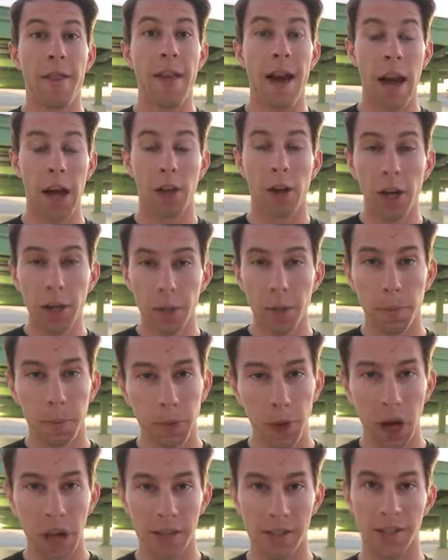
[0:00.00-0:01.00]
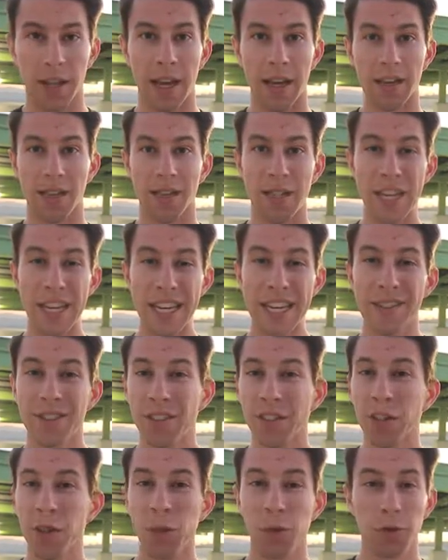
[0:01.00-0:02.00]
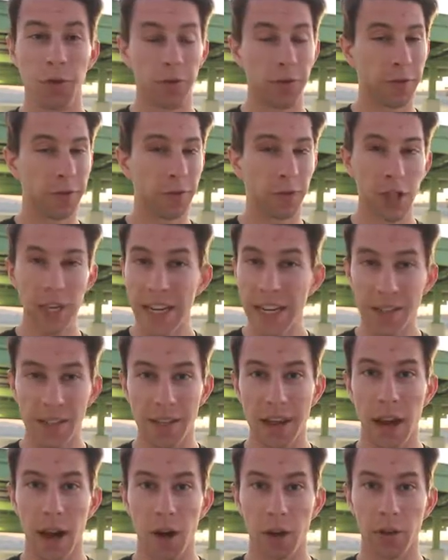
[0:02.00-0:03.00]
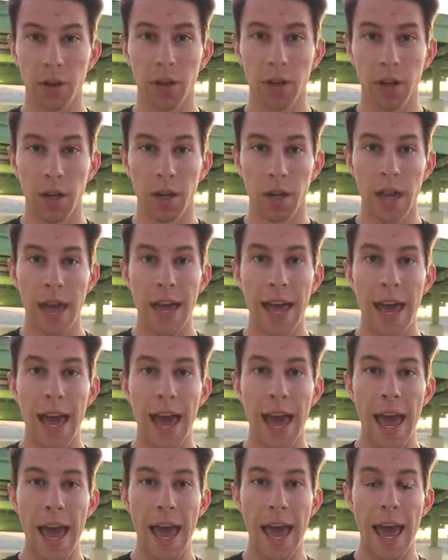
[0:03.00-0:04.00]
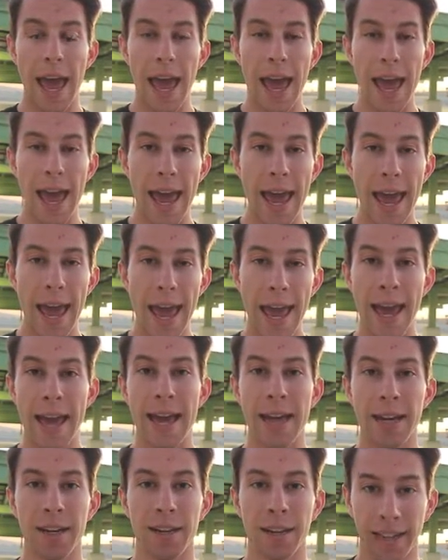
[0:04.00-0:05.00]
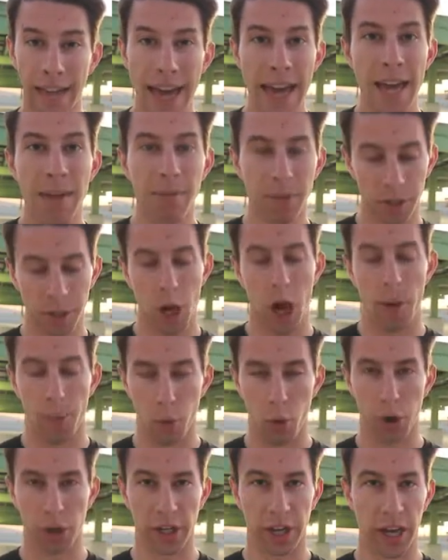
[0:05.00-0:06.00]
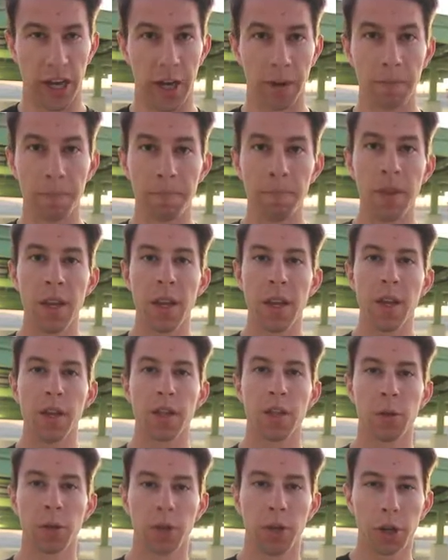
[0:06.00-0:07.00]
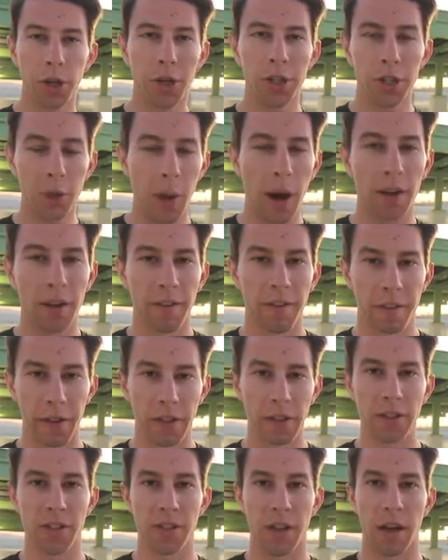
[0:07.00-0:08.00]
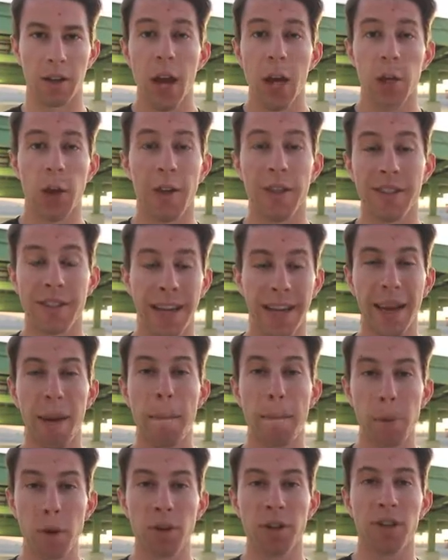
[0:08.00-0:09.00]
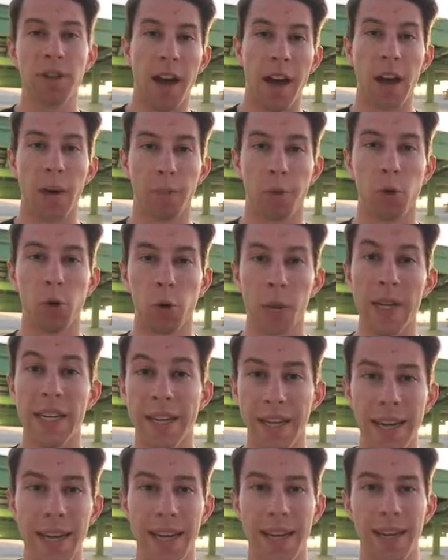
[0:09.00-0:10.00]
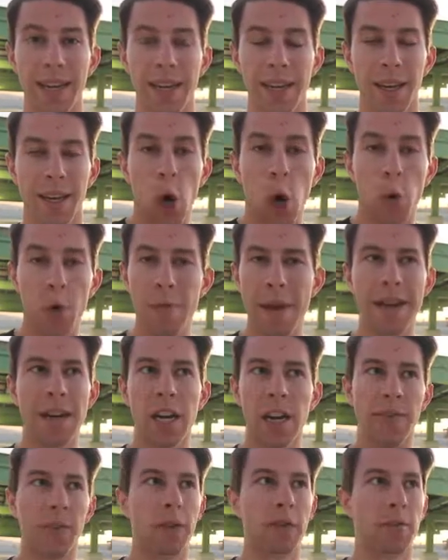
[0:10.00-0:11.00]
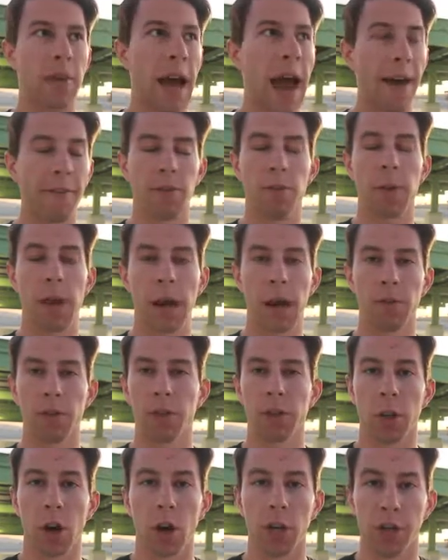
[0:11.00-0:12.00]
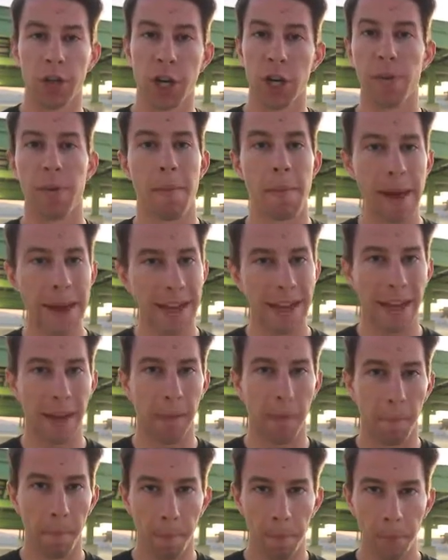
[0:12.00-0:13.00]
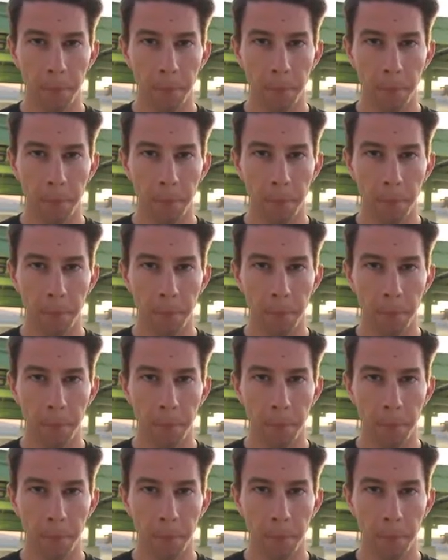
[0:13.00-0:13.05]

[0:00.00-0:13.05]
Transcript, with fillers: that along the process, the ECU freaks out and the cams stop working. So it took us a while to figure this out. So on the second boosted dyno pull we did, we made not even half the power of what the car should have been making.